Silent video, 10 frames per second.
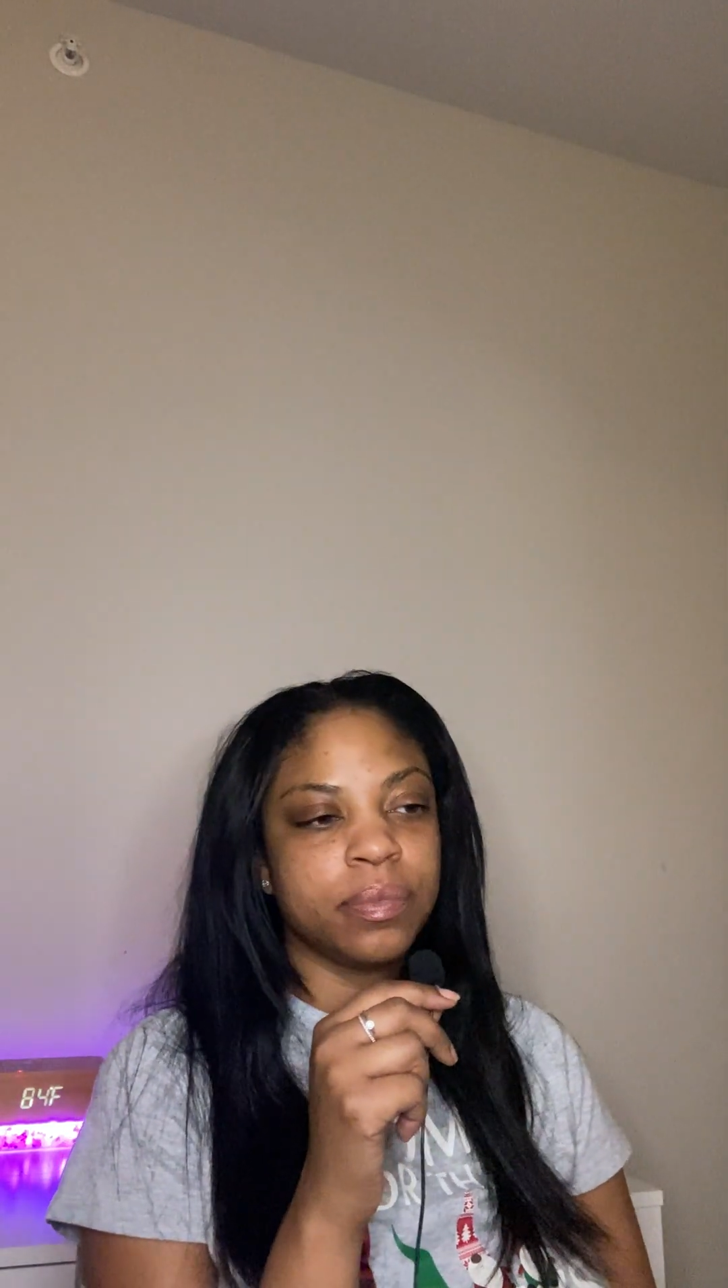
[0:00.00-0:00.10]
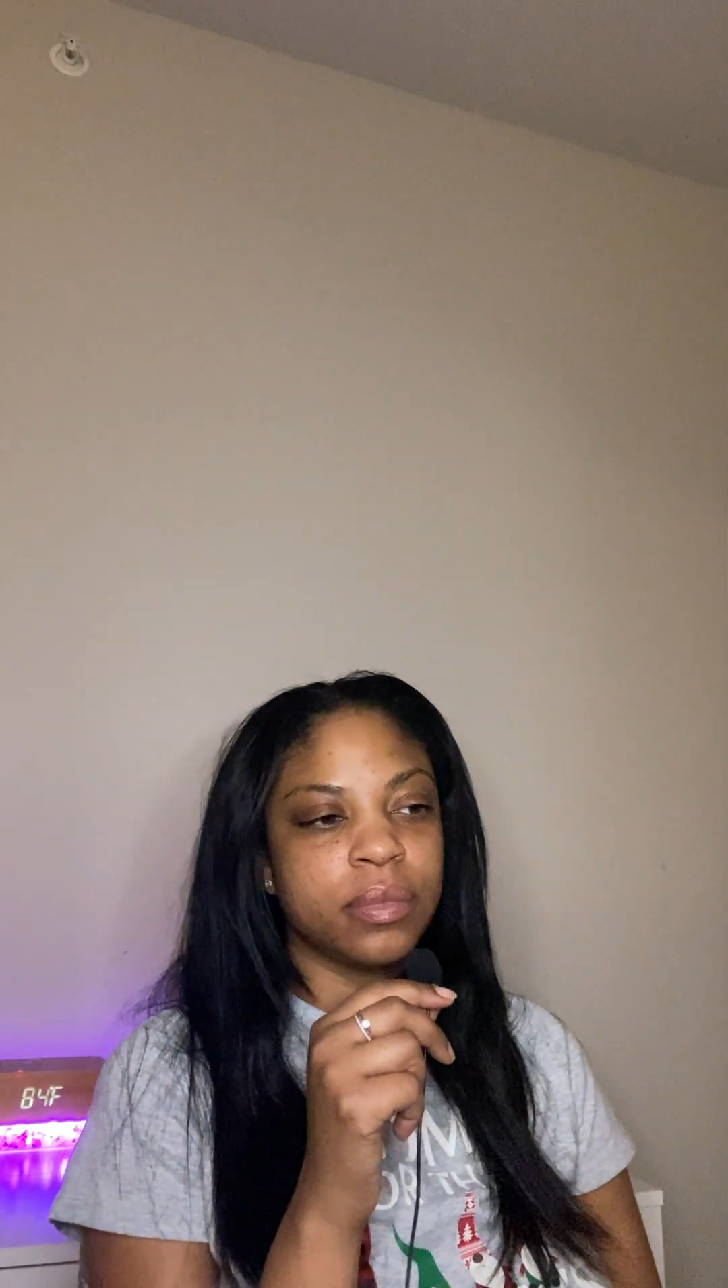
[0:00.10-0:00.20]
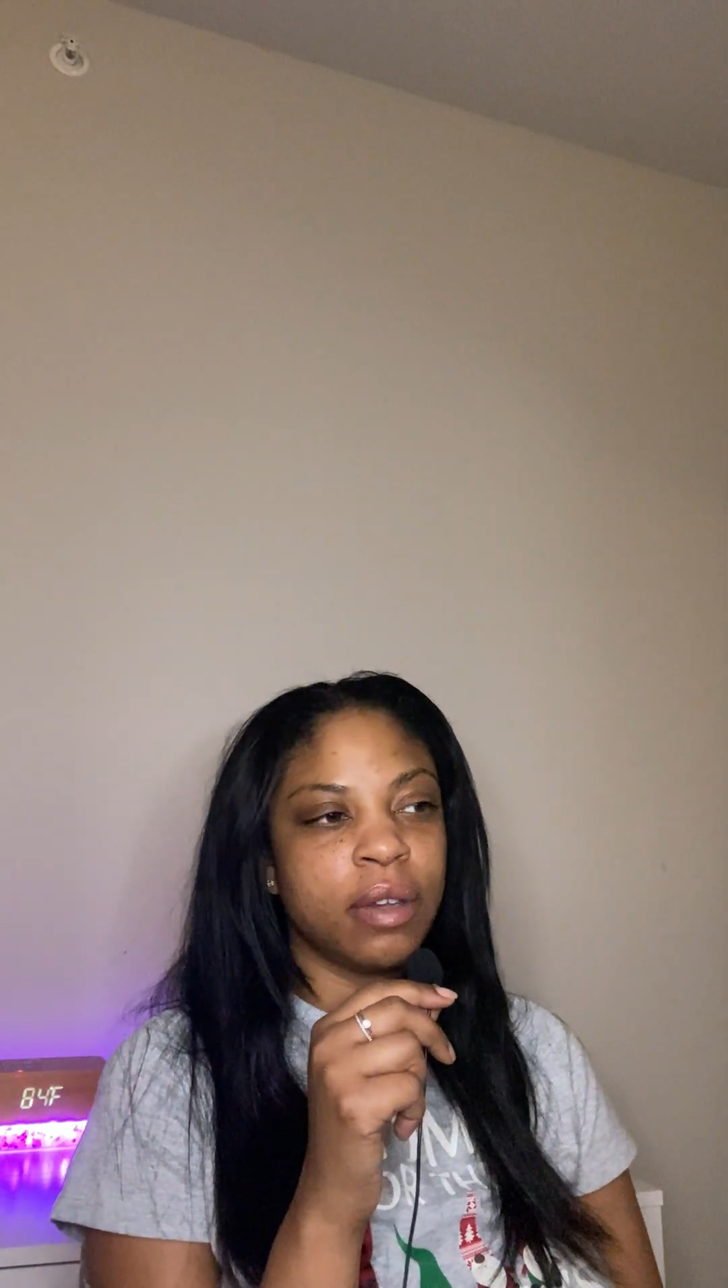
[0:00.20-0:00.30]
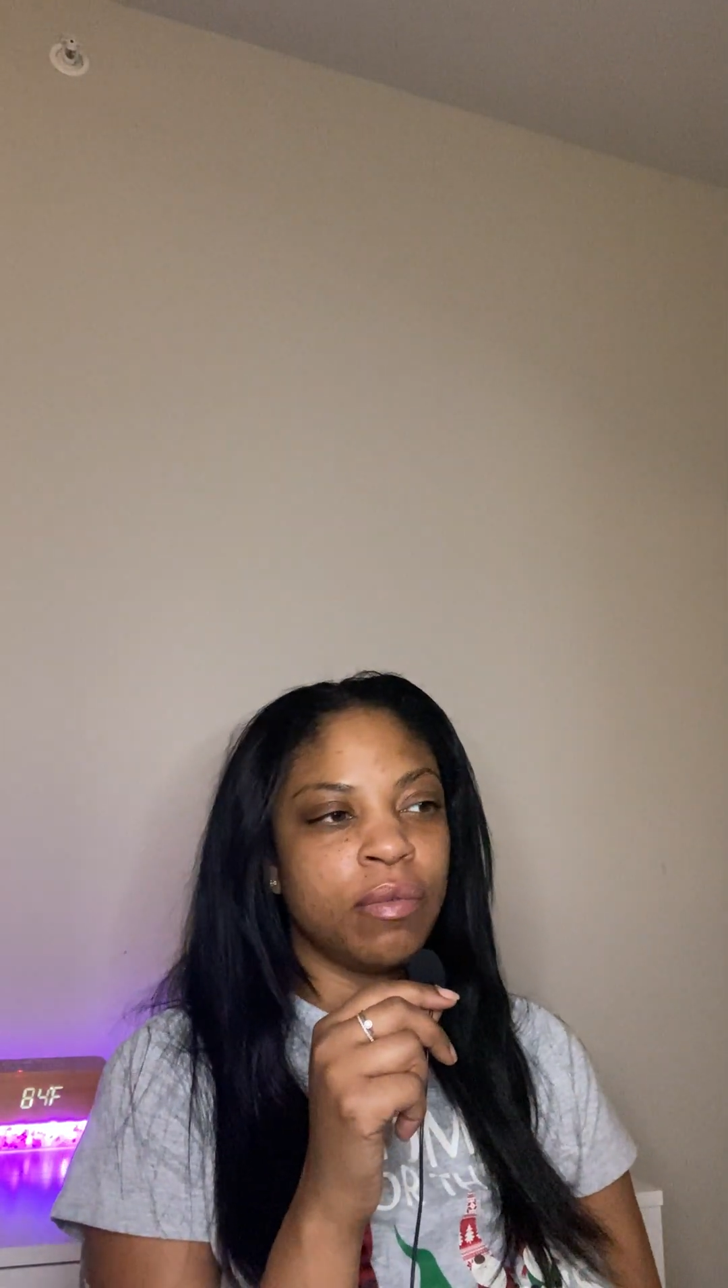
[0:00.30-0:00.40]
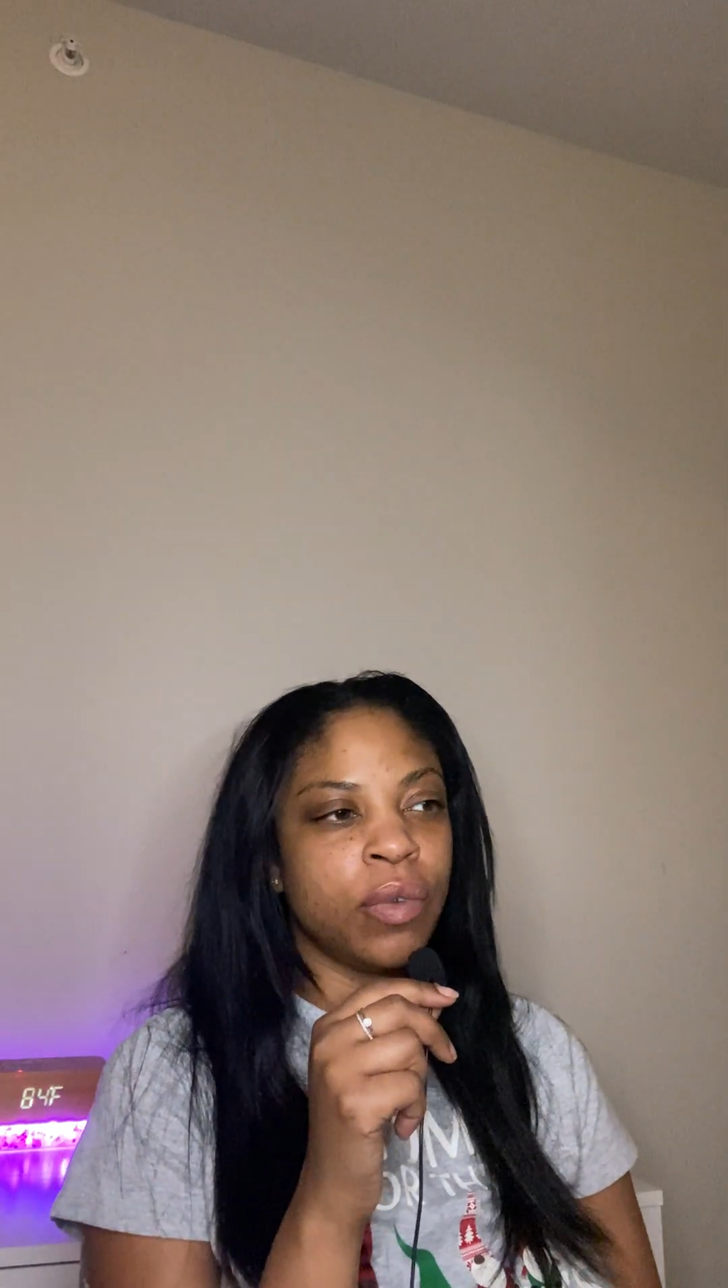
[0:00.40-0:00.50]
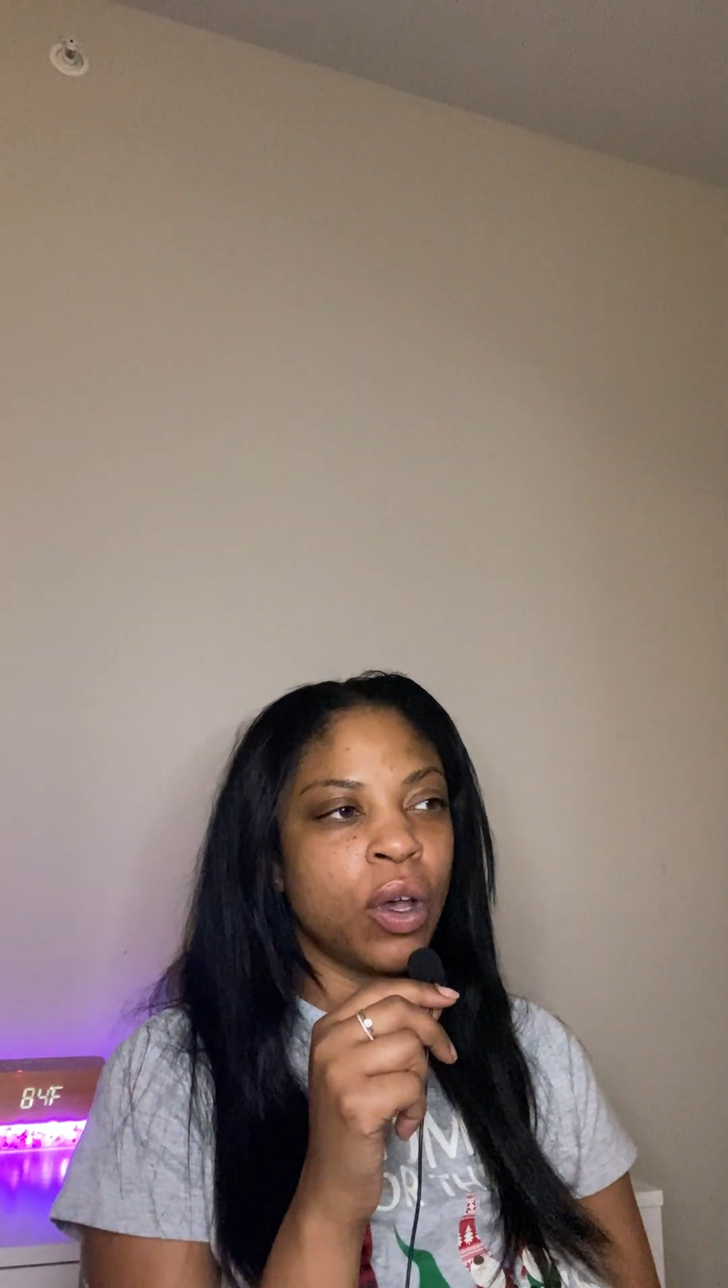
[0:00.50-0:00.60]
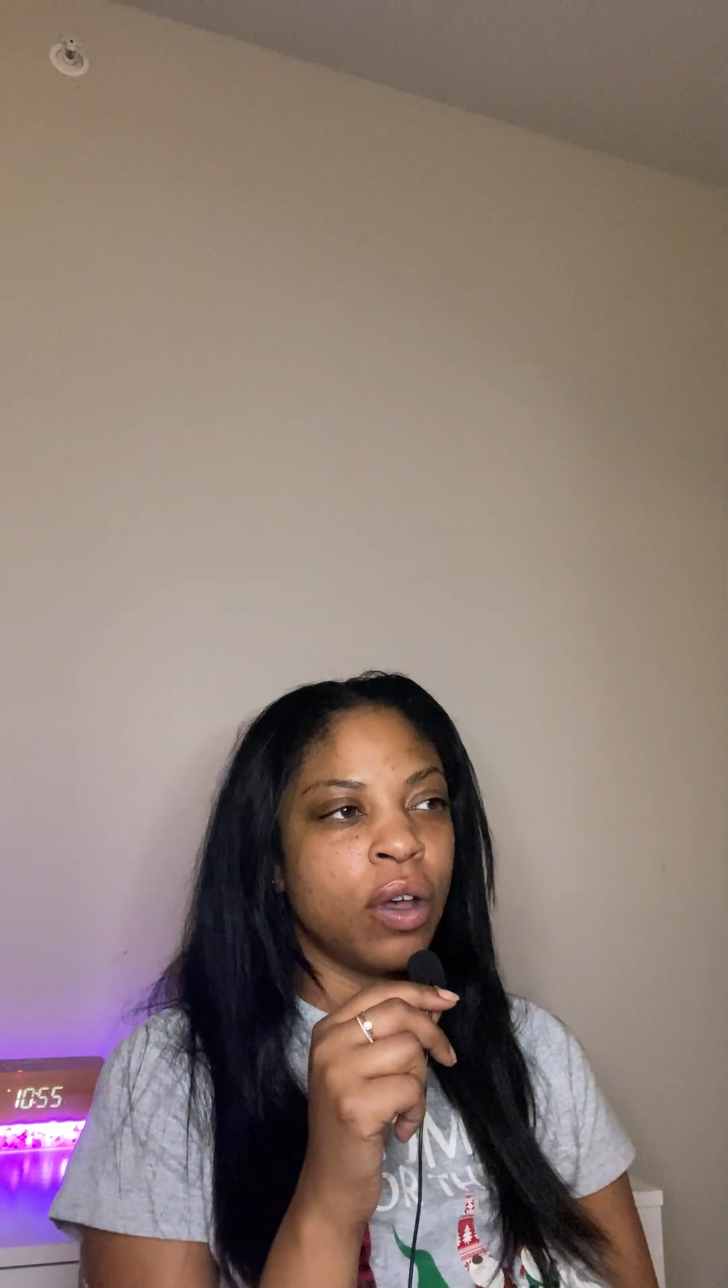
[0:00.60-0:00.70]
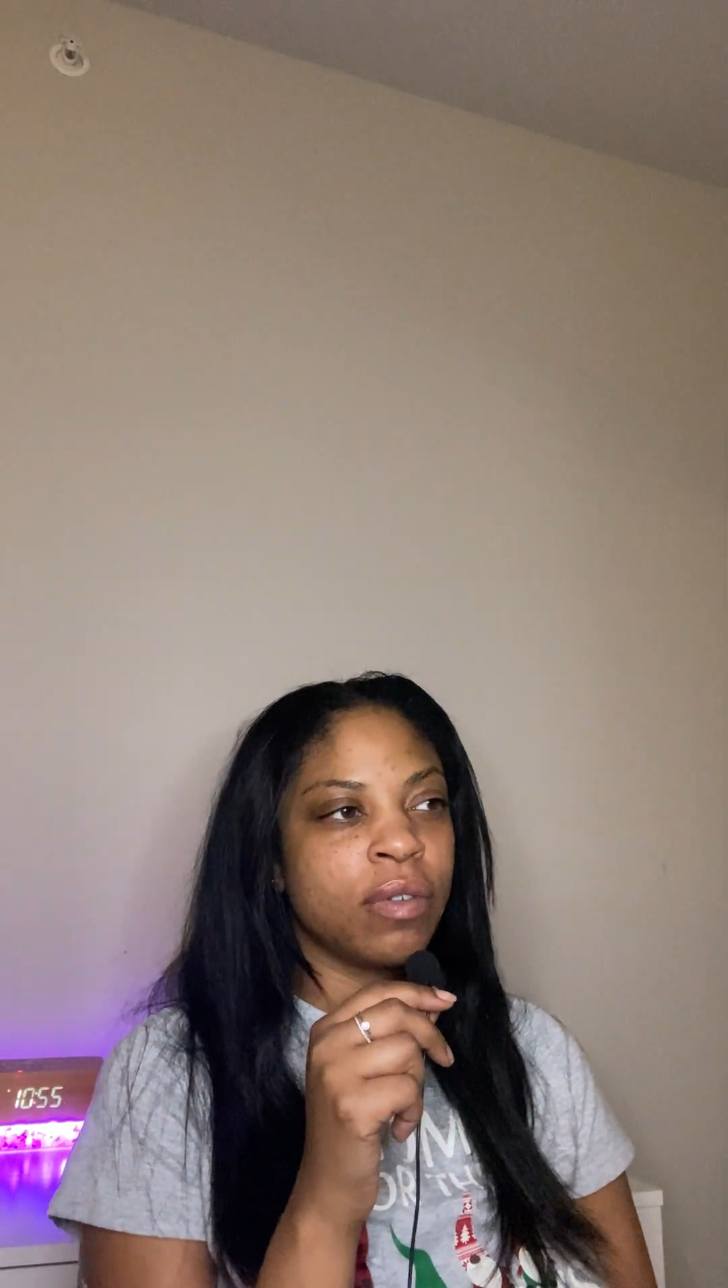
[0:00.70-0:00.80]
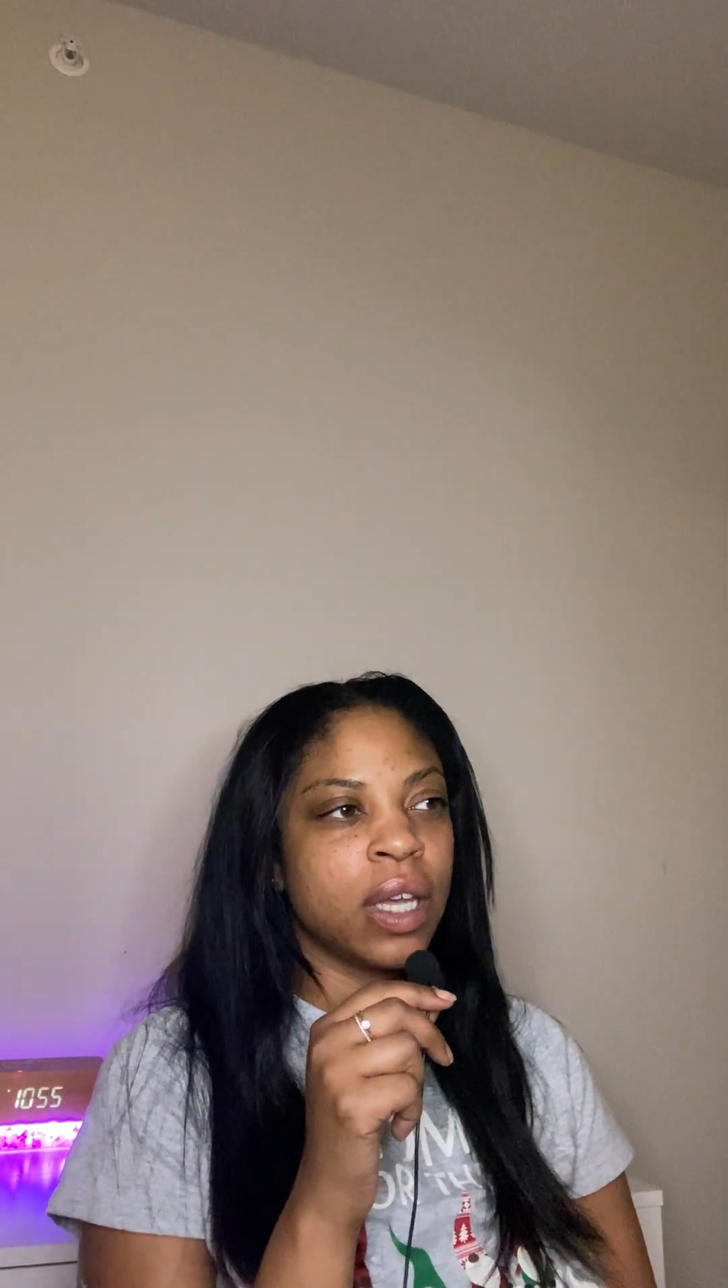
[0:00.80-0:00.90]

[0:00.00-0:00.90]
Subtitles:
involve